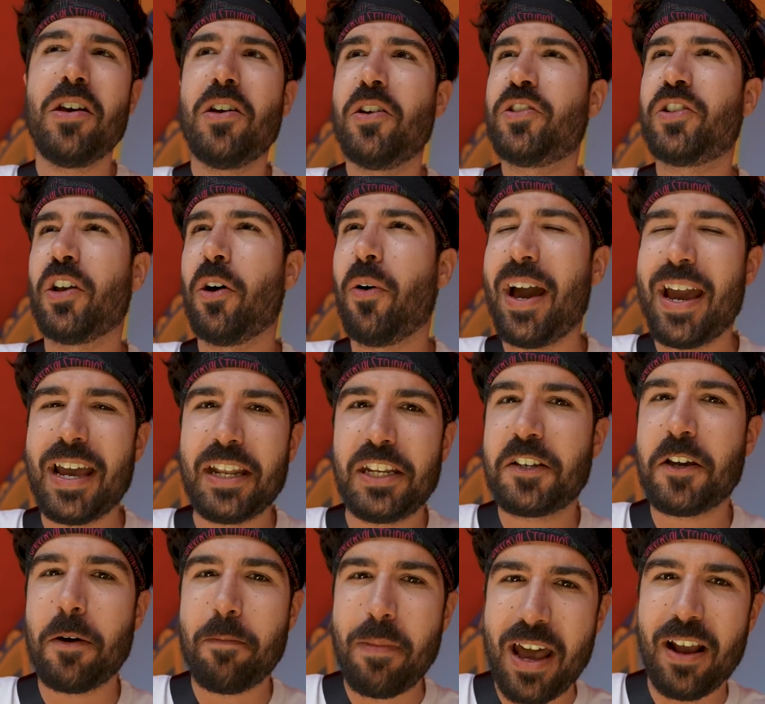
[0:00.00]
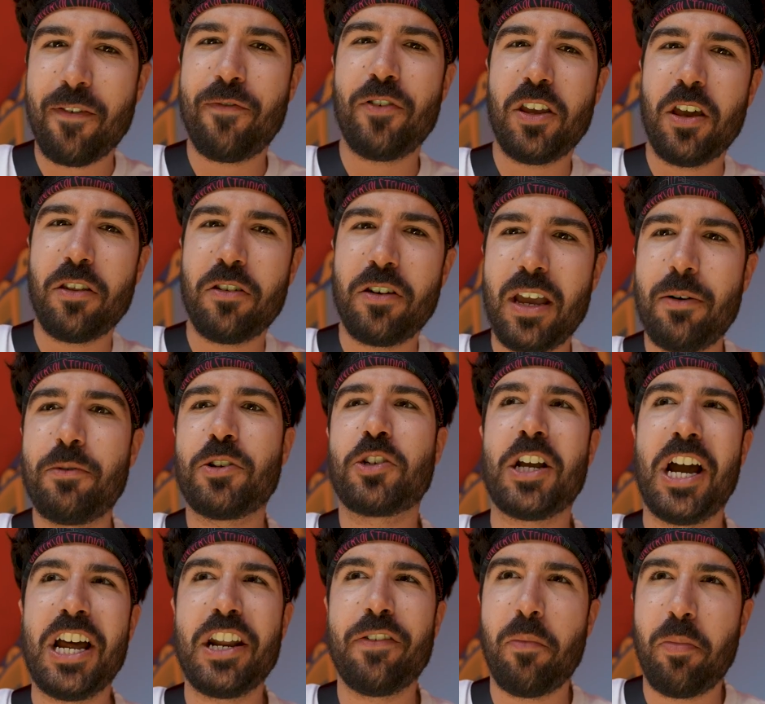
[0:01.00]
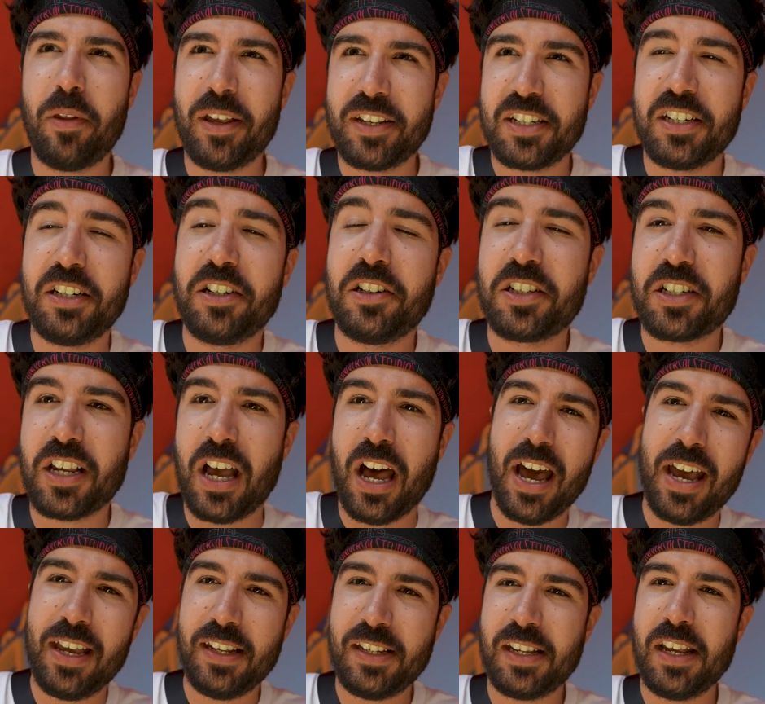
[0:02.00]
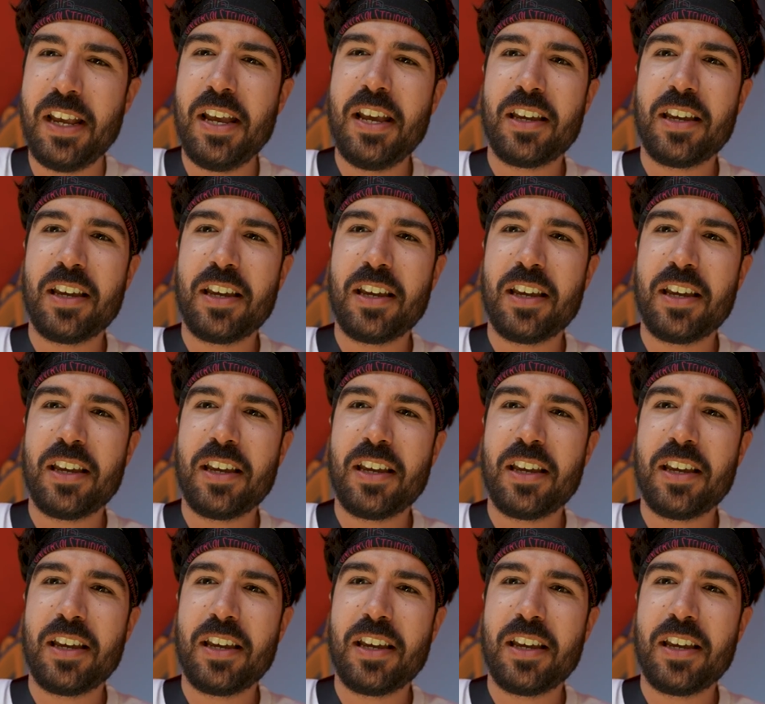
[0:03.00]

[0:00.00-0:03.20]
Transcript: so I had to come back for the other day, which is kind of a blessing in disguise,